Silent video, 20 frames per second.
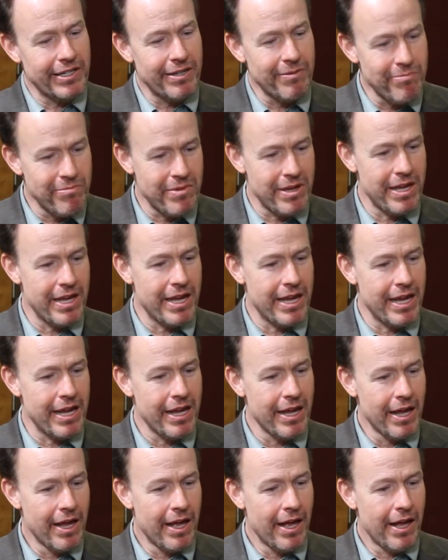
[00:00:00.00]
to
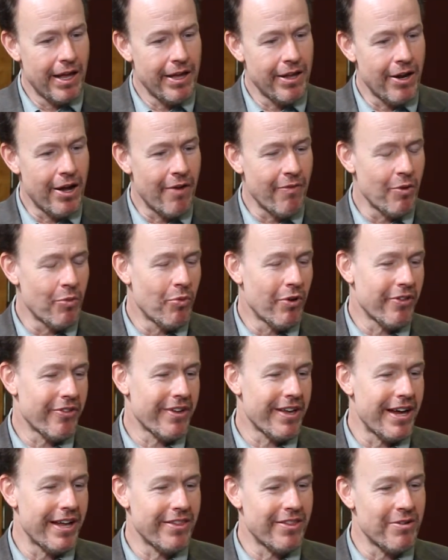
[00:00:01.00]
me, everyone's
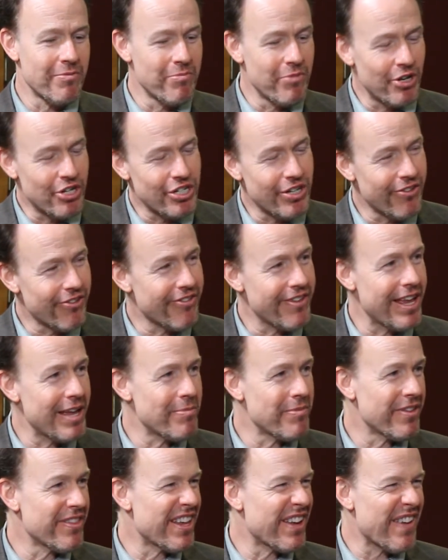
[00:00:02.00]
got their mission
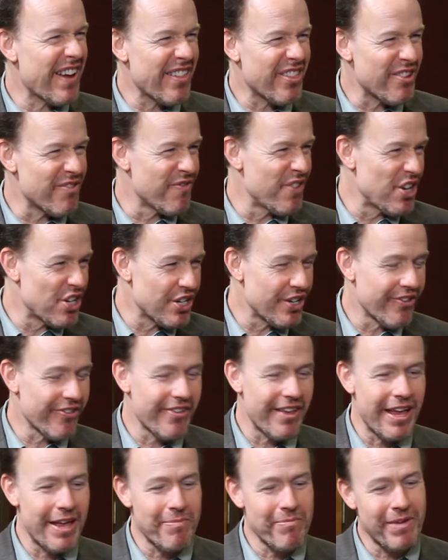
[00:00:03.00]
statement, they got their vision
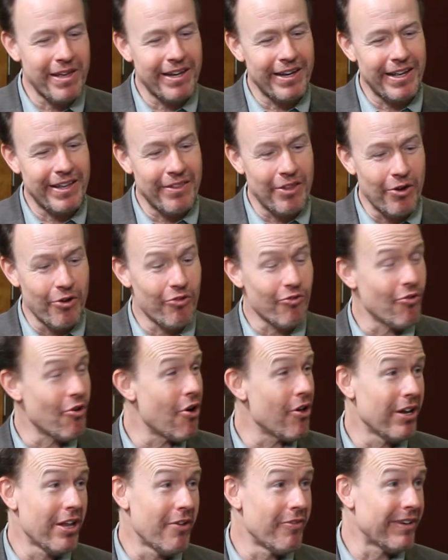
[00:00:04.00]
statement, and those are
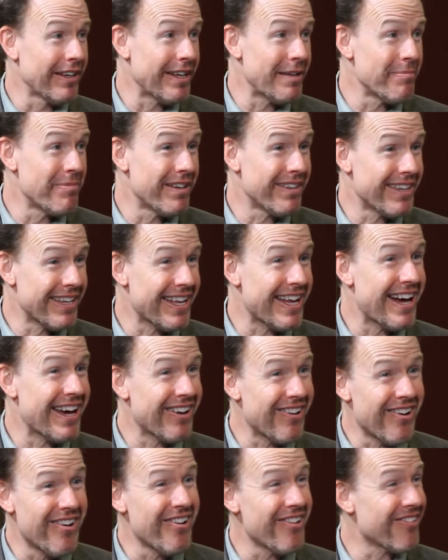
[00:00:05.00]
all lovely, but they kind
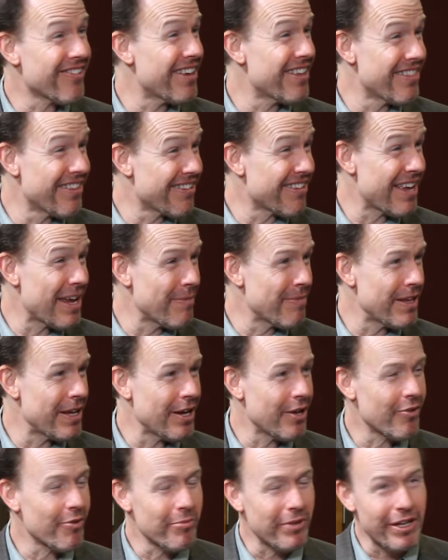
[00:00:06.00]
of all say the same
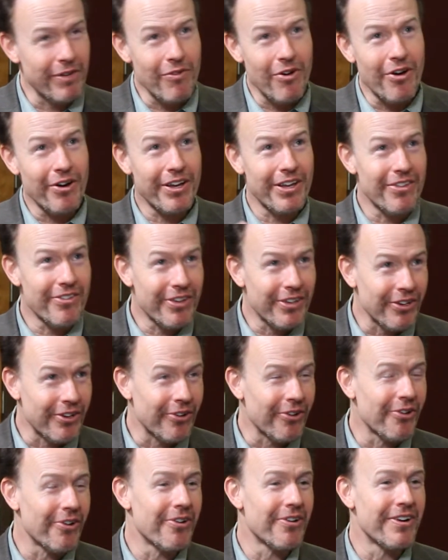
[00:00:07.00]
things. I believe all kids can
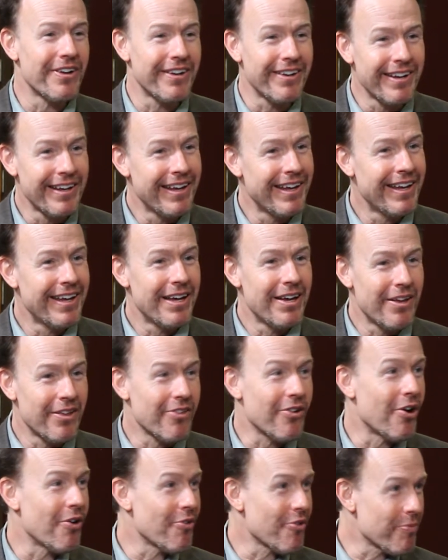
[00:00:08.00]
learn, and
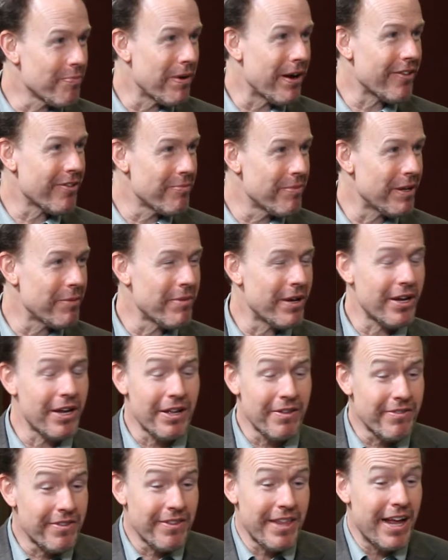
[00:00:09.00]
it's our responsibility to make,
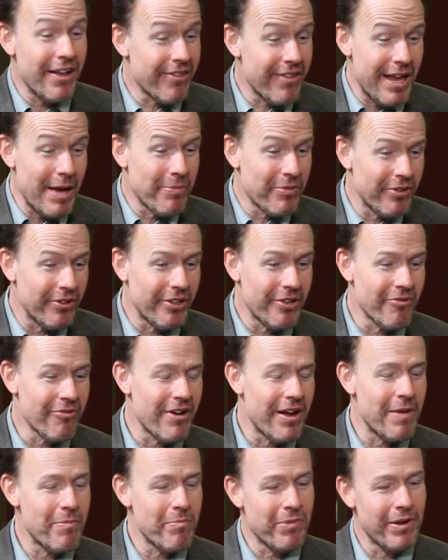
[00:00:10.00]
and that's absolutely
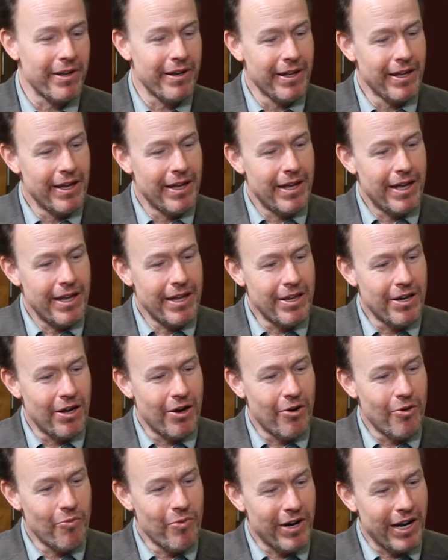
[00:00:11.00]
right. But
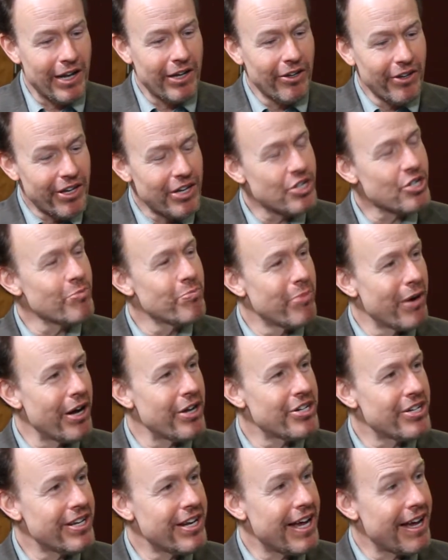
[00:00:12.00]
when I look at your
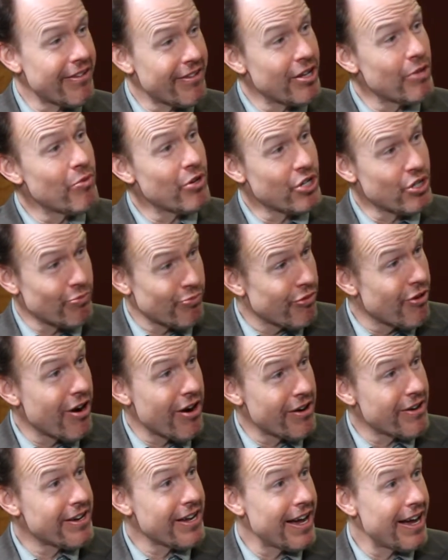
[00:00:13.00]
budget, I see what you're
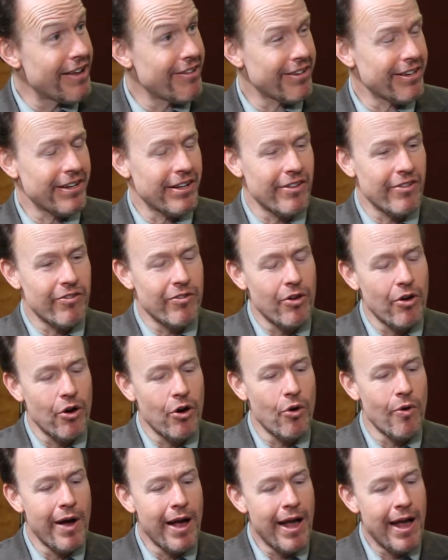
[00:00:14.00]
prioritizing, and
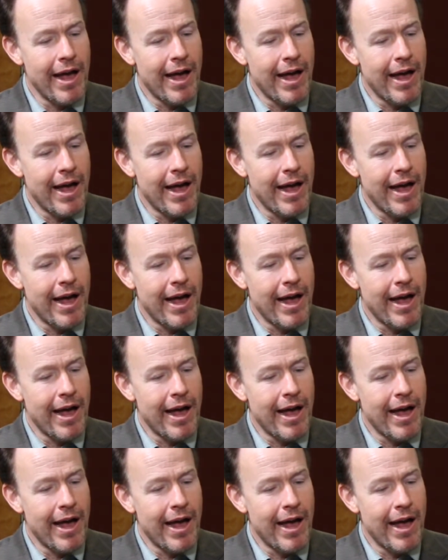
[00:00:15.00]
so